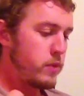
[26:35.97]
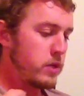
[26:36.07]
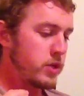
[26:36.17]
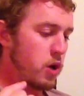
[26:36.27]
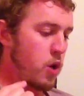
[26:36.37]

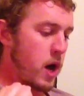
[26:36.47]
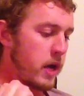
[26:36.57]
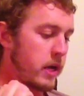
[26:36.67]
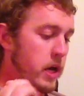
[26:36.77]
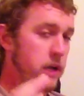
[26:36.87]
So
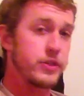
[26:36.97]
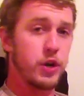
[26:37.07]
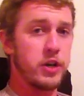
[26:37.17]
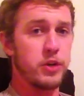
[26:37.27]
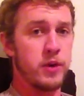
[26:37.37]
I
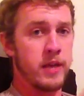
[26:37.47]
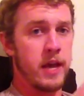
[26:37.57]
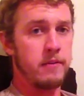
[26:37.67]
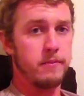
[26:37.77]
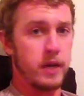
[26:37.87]
started doing
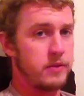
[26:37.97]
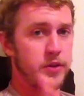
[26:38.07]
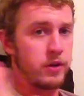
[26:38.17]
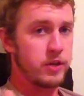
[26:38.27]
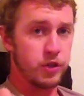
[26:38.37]
that. I
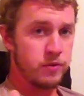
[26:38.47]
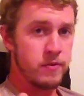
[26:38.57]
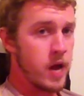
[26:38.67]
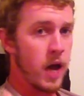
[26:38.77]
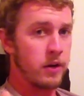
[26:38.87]
started
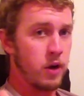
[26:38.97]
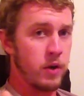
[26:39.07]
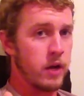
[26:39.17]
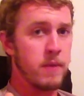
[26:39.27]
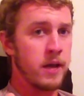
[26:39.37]
not
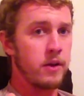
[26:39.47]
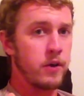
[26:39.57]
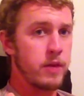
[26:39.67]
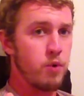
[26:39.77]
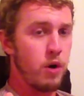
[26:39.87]
going commando
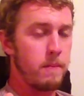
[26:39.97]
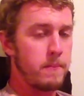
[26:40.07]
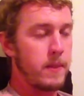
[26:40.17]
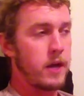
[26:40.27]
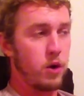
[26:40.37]
anymore.
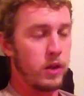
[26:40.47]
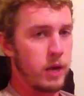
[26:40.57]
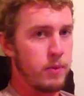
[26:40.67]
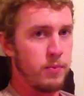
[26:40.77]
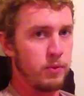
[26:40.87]
I know a lot
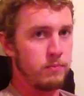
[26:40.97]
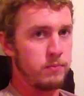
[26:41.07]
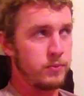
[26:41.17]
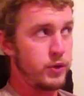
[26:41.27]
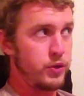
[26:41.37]
of people
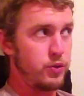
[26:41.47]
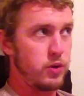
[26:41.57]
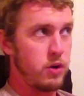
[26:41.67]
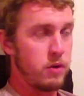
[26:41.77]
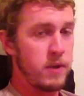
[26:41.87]
do
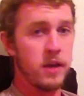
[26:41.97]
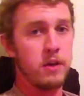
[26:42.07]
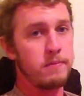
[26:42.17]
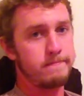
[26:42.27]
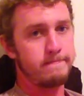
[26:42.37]
go commando.